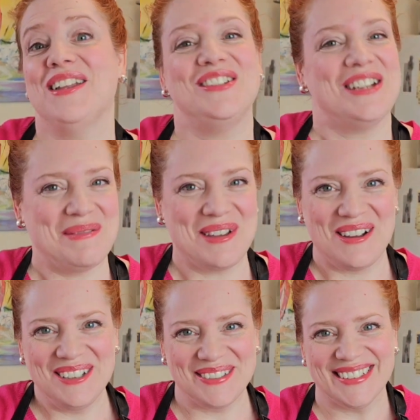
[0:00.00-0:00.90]
Jamie
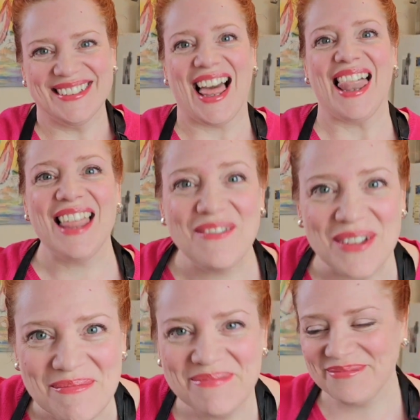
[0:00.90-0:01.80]
Oliver. Love
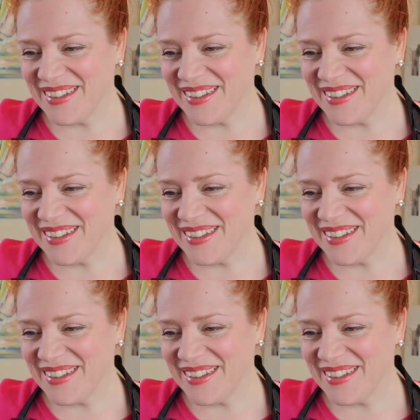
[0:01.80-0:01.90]
him.